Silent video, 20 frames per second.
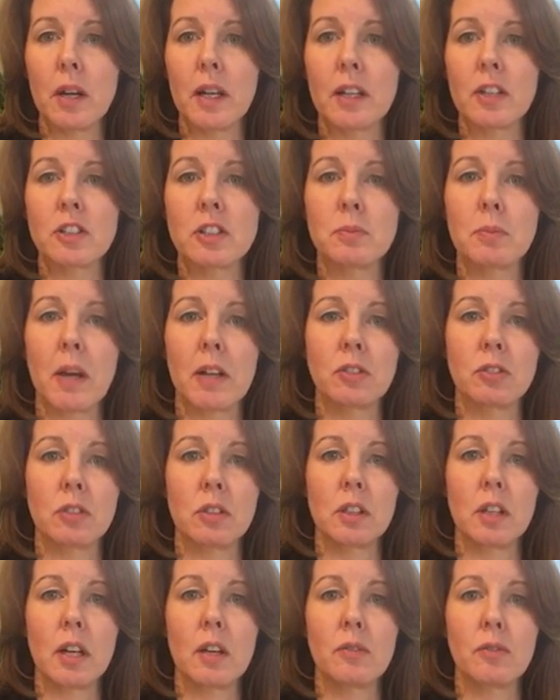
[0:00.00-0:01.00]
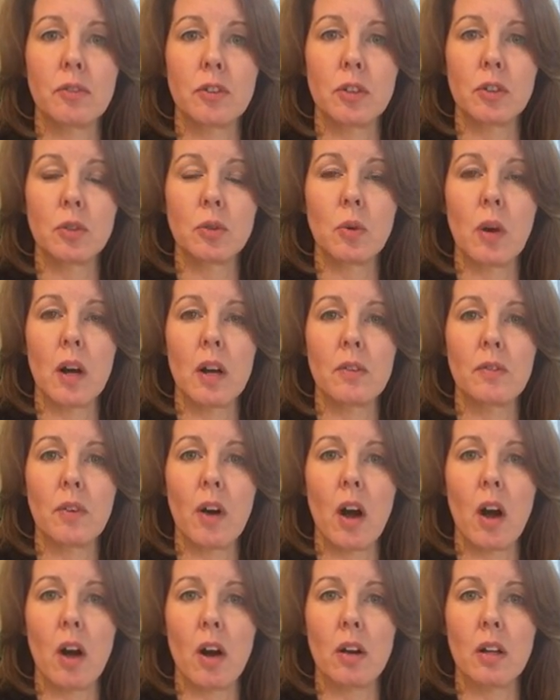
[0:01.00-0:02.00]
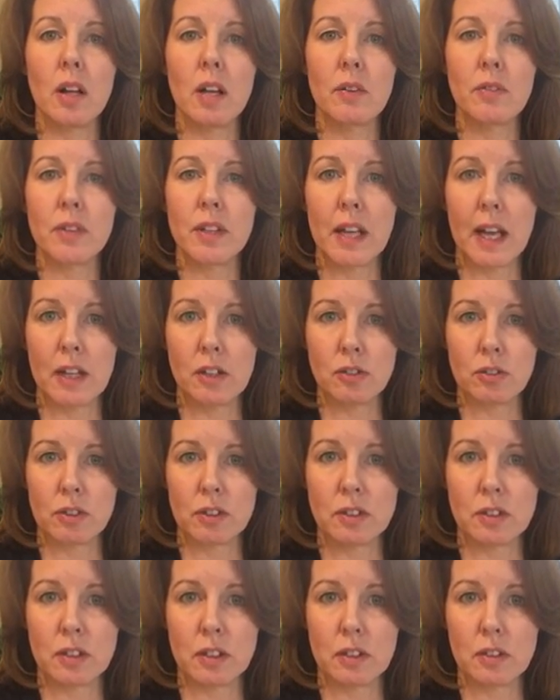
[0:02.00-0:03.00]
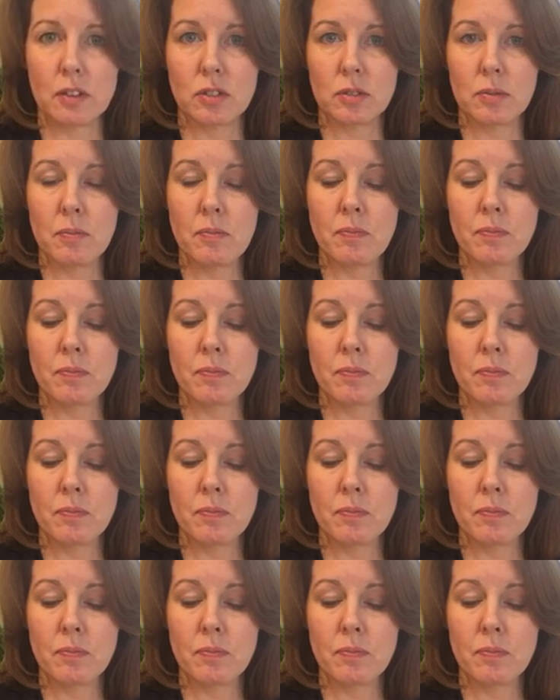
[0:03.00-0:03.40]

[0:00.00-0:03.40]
and especially a view of all of the entrances.